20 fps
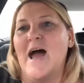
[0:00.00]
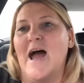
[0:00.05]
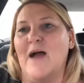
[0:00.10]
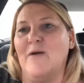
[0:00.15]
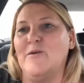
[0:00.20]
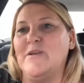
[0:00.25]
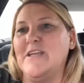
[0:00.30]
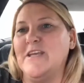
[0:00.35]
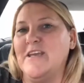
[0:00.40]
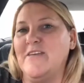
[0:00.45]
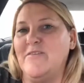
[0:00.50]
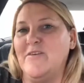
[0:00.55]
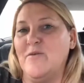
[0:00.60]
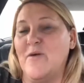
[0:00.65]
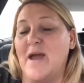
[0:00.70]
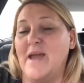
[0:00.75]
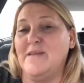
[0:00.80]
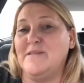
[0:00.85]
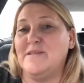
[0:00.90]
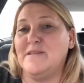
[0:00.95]
I wanted to give
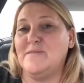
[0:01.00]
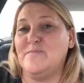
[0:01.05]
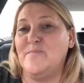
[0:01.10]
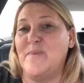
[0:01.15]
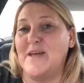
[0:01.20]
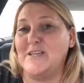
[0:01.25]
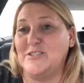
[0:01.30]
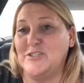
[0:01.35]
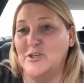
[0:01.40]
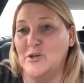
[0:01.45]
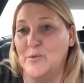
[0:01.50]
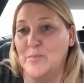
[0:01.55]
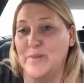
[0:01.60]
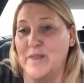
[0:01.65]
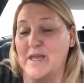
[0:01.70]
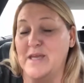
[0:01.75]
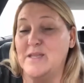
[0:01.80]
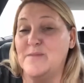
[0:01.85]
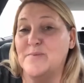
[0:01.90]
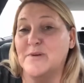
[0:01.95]
you a special
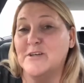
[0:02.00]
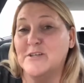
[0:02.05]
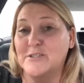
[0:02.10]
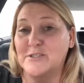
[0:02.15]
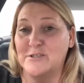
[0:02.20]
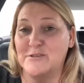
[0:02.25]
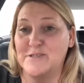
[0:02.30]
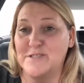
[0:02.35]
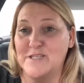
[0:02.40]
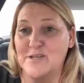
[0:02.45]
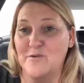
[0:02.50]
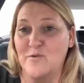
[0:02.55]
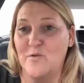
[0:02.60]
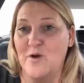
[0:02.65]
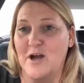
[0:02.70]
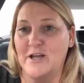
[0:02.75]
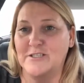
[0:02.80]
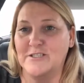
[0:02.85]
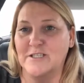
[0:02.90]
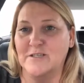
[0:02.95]
place because you're still
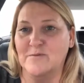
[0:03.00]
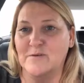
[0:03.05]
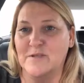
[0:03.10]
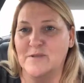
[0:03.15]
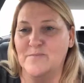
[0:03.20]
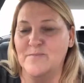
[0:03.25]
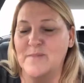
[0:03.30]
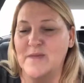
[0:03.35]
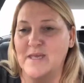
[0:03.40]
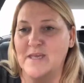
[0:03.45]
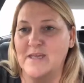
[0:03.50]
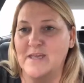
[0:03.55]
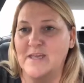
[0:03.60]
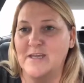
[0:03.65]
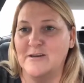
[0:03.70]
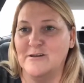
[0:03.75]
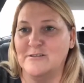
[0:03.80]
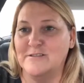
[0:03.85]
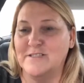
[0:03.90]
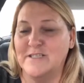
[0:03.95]
watching with me
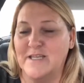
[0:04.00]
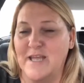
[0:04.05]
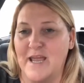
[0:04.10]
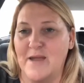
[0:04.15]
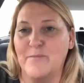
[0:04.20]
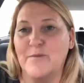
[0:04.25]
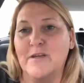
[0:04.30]
here today.